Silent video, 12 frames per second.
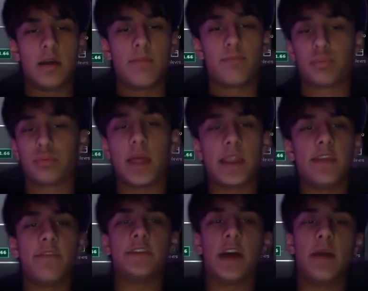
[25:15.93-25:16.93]
plenty
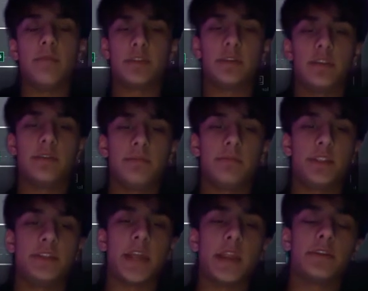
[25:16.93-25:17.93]
of times on the
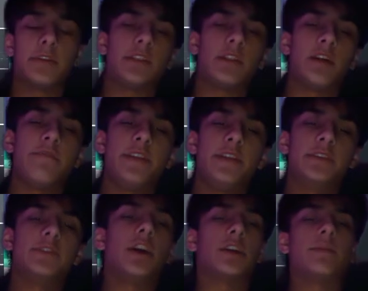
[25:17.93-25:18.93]
channel. There's a lot of videos that
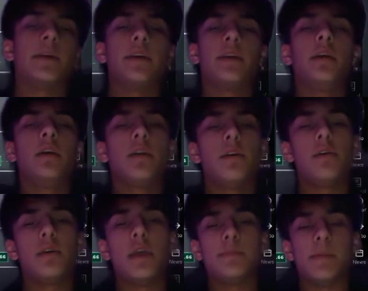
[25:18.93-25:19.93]
talked about it.
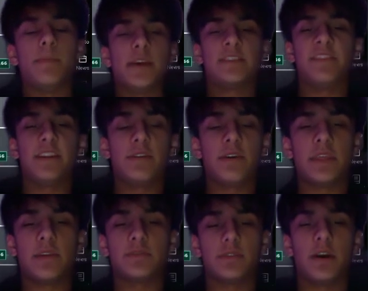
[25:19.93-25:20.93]
And my best video I
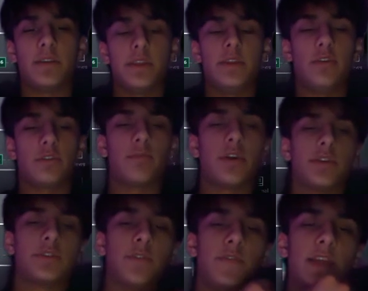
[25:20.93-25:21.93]
think was on the New York model.
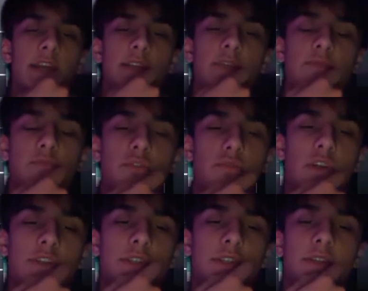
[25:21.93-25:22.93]
So if you guys have more
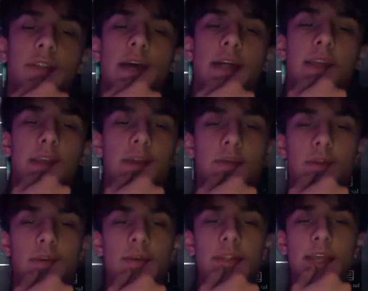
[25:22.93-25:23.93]
questions on that, like I want to
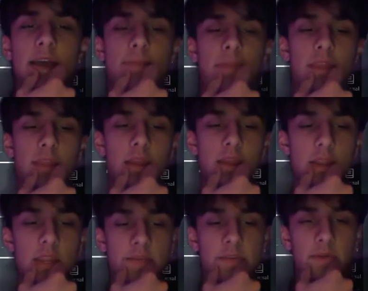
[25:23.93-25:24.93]
go in depth,
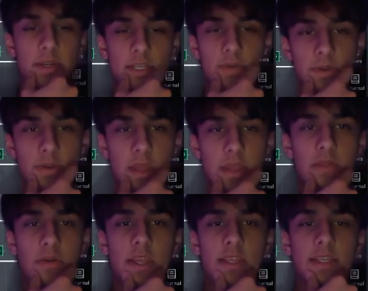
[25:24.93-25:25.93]
definitely watch that one. Okay,
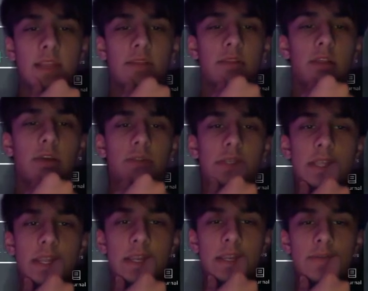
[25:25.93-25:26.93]
Loki's getting close to the
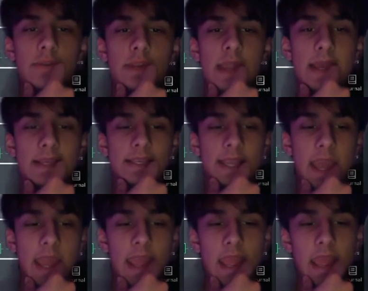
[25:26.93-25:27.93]
new next day.